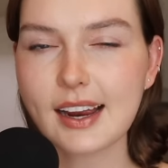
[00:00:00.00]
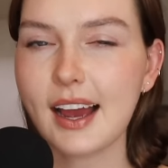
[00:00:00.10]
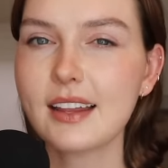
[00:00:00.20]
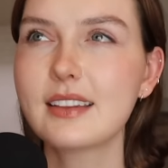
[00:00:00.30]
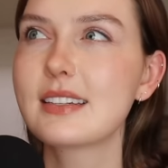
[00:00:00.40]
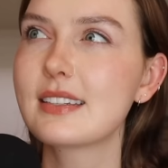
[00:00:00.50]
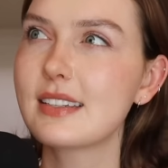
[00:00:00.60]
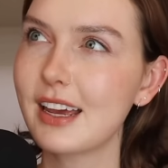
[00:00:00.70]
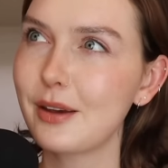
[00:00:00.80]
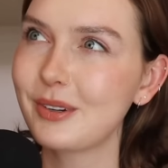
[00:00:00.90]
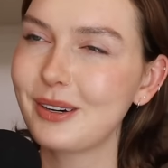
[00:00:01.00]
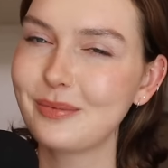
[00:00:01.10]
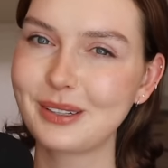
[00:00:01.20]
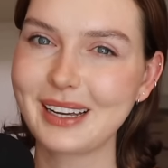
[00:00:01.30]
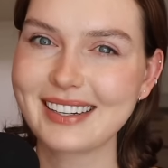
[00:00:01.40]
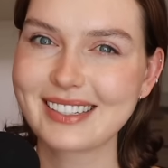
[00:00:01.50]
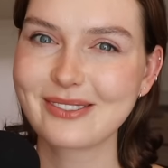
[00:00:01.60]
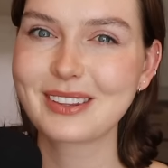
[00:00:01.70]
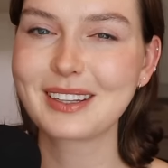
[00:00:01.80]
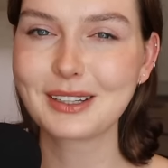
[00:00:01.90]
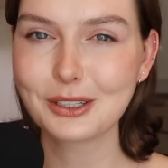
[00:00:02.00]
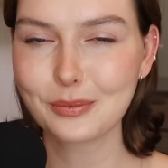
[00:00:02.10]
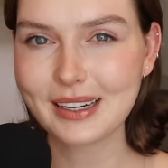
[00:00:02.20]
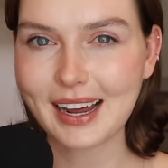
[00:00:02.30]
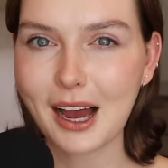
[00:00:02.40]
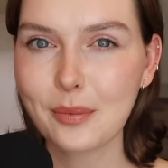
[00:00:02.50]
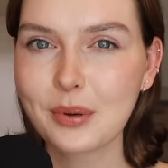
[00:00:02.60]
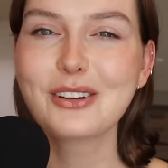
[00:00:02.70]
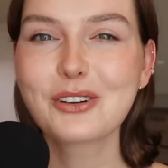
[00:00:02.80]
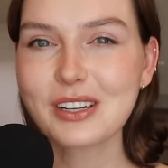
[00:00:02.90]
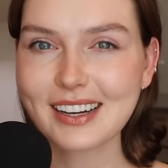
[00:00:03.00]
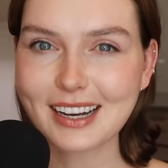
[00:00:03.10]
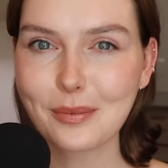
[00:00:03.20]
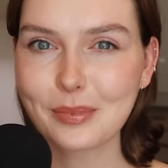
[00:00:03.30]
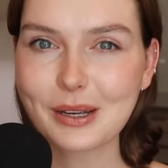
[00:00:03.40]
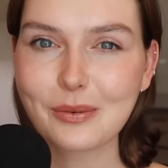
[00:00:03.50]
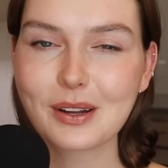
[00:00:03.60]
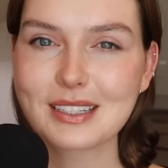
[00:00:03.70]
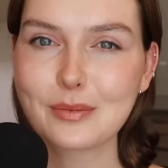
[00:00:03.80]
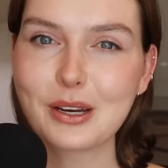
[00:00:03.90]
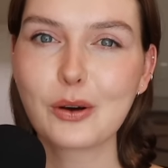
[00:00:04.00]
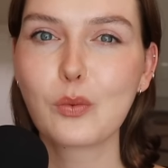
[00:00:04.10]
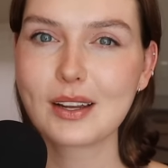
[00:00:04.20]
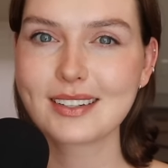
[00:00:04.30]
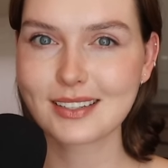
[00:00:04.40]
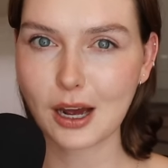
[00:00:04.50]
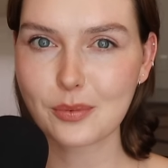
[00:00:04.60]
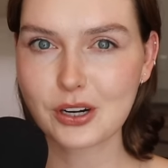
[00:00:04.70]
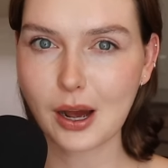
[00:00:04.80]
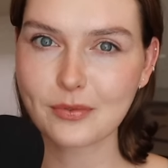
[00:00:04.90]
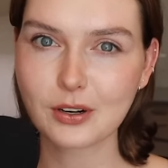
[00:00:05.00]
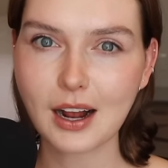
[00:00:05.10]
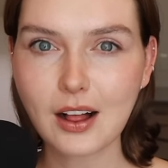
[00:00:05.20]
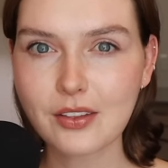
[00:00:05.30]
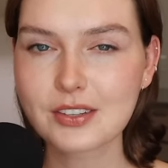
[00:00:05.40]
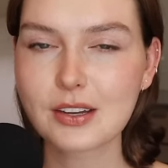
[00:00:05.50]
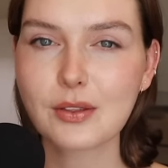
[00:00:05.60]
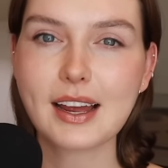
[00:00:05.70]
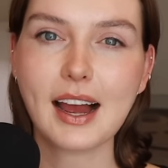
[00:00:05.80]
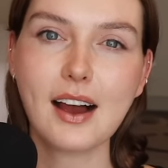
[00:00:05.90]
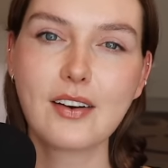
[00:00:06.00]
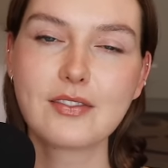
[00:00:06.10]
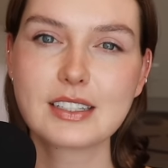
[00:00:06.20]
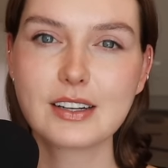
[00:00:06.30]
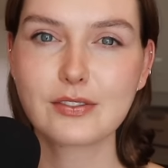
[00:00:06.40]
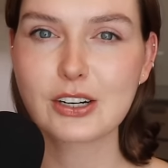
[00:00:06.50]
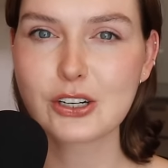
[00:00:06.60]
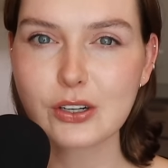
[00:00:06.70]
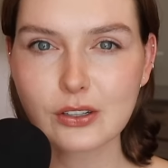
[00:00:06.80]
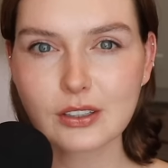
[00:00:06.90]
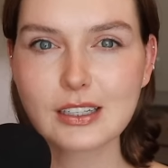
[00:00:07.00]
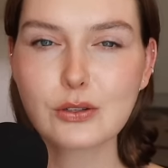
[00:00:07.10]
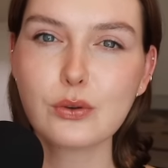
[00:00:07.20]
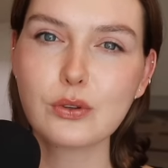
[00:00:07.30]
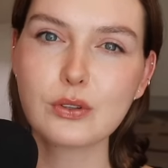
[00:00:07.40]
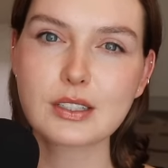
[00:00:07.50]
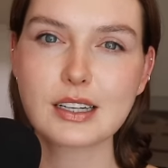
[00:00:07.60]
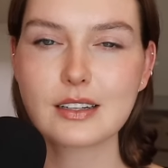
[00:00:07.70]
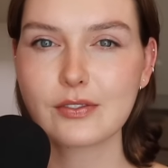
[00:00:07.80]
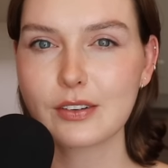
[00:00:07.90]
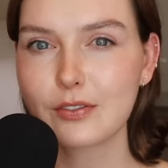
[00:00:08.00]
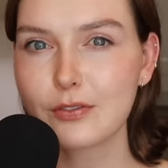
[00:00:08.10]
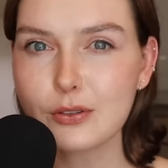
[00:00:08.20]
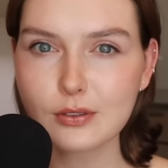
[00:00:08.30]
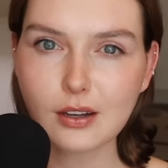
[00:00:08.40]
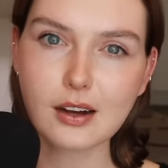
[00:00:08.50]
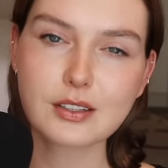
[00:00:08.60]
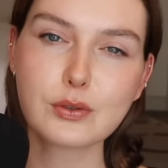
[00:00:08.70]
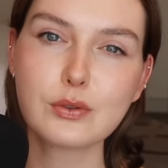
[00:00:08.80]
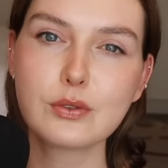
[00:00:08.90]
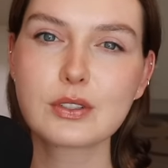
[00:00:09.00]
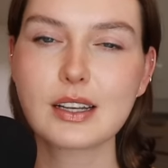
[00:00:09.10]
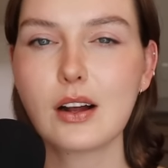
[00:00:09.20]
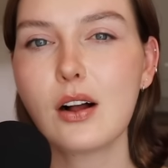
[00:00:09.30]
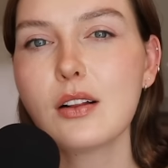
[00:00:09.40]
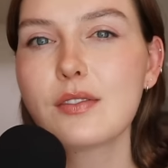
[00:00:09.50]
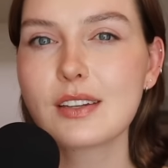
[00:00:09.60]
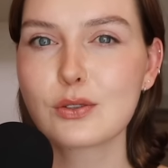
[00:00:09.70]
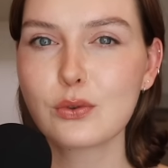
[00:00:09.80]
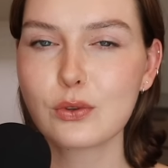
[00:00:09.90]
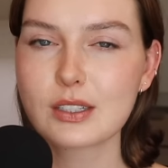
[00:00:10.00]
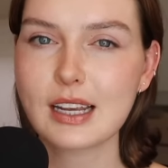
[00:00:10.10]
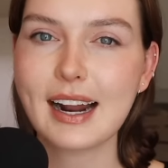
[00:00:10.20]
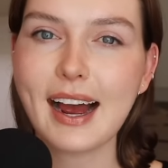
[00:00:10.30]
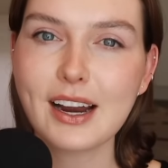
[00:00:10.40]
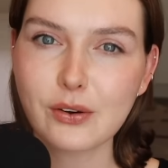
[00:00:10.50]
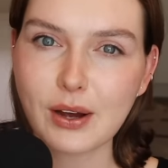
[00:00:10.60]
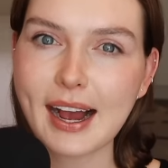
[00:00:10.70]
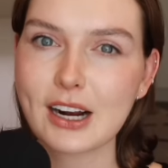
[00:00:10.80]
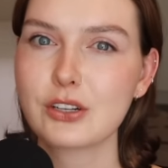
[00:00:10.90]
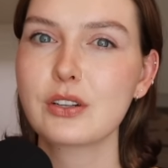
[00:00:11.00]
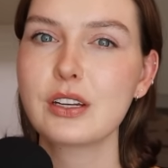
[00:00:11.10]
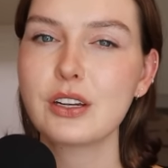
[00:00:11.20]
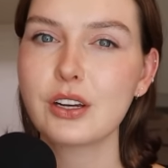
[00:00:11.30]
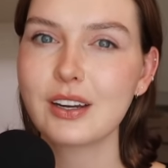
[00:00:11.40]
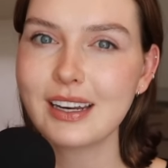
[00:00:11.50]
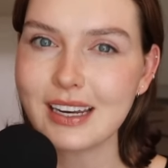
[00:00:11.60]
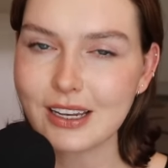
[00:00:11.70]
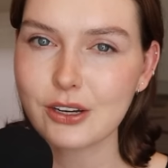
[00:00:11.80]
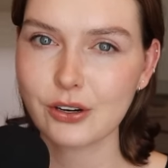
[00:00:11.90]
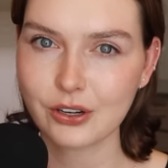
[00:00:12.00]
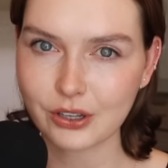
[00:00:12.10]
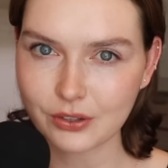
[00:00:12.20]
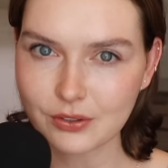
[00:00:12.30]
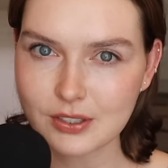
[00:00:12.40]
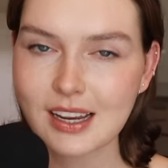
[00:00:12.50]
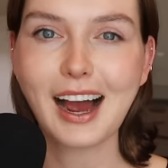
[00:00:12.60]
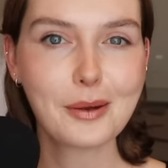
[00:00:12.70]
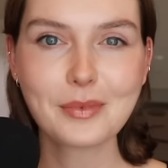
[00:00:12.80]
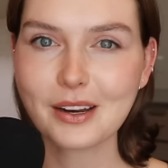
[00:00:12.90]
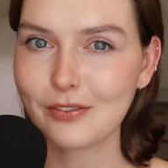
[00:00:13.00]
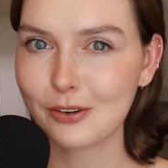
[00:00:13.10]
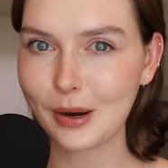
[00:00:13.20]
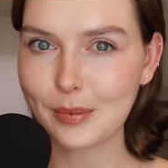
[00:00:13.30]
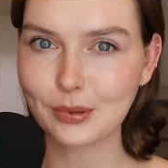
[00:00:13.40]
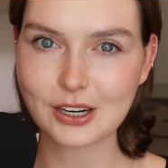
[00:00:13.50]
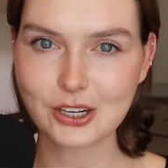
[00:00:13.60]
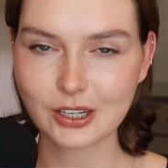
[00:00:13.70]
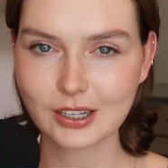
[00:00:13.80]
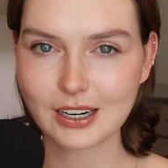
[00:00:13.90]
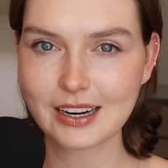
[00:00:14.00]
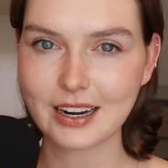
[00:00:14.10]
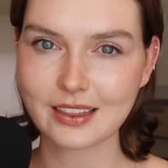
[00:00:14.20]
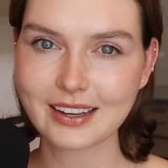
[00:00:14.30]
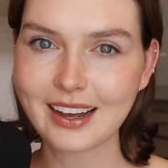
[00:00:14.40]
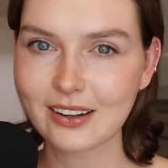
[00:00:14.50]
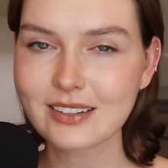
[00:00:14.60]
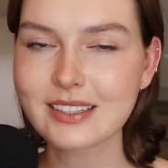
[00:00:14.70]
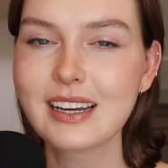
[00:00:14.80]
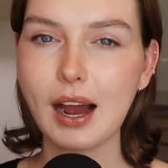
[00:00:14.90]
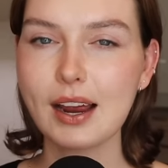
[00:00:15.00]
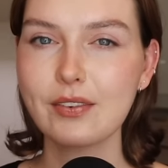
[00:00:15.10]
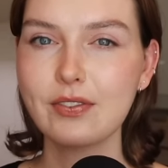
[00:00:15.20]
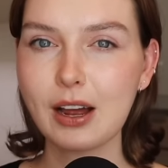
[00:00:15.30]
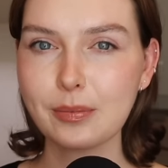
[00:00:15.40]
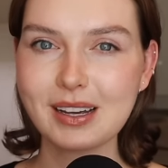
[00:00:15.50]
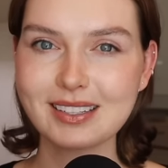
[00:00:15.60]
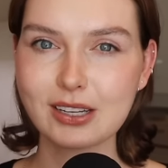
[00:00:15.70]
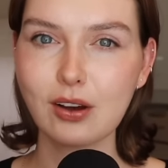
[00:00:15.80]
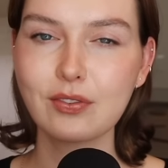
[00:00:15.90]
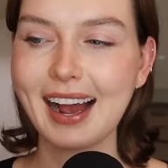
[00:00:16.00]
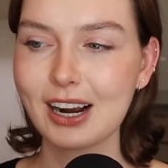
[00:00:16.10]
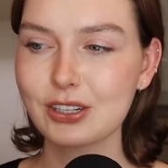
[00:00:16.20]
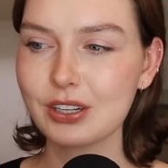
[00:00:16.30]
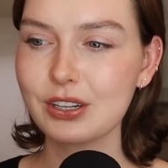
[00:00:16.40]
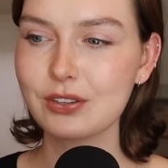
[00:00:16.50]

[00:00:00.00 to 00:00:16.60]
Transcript: I had the same complaint with the Lumen app. Usually a company wants to be your one-stop shop for health, so they have different journaling tools and different food log tools and all of these tools that I don't actually need or use. I'm there for my blood sugar and nothing else. I found myself actually